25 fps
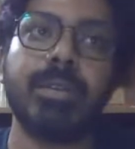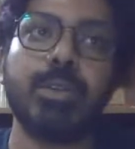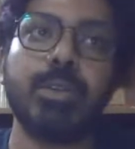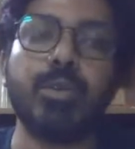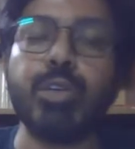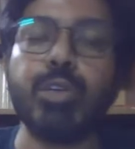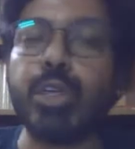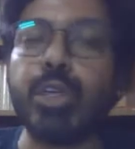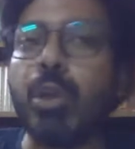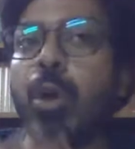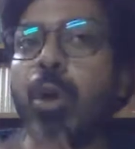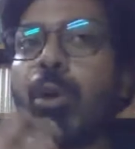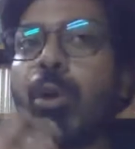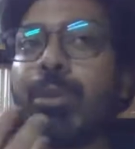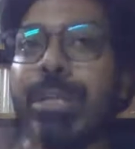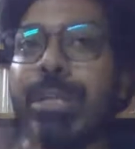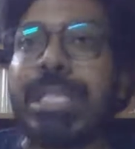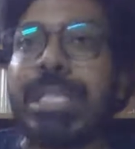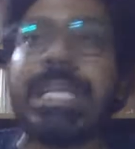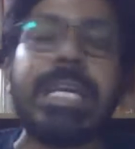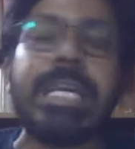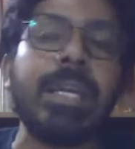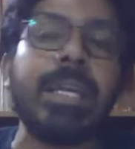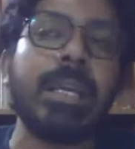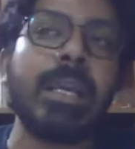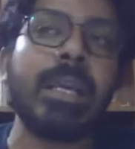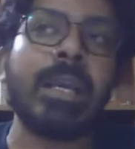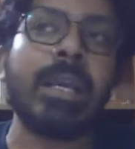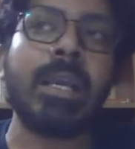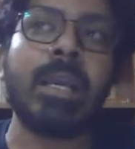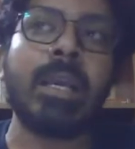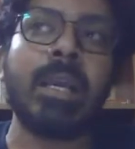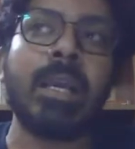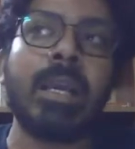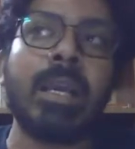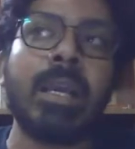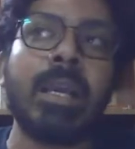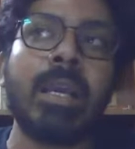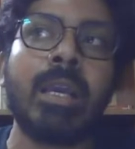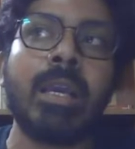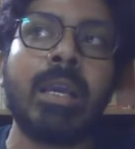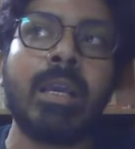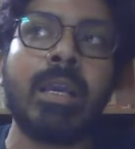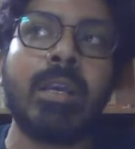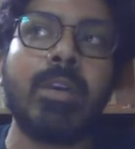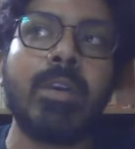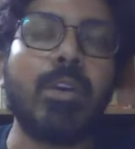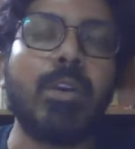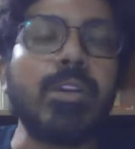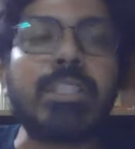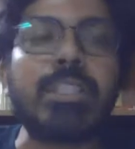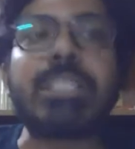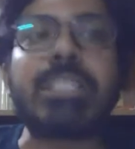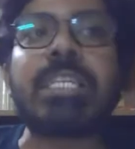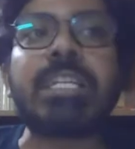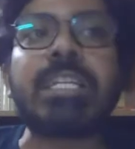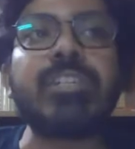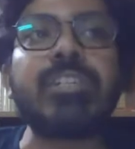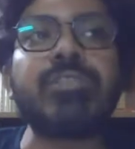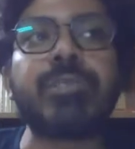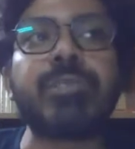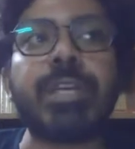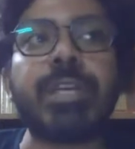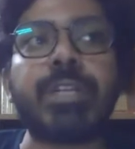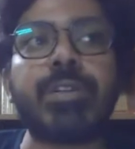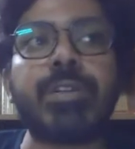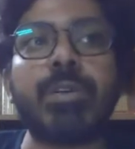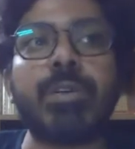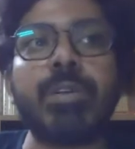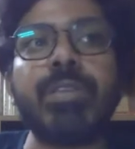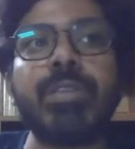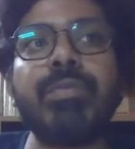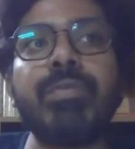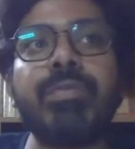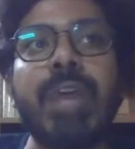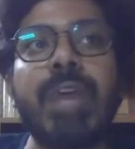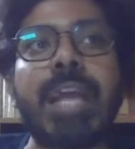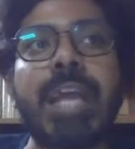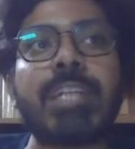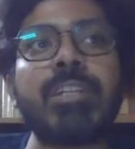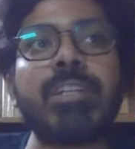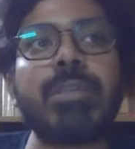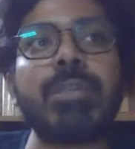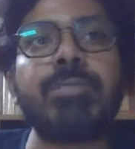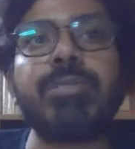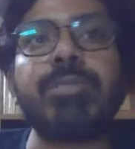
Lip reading: We only concentrate on the fact of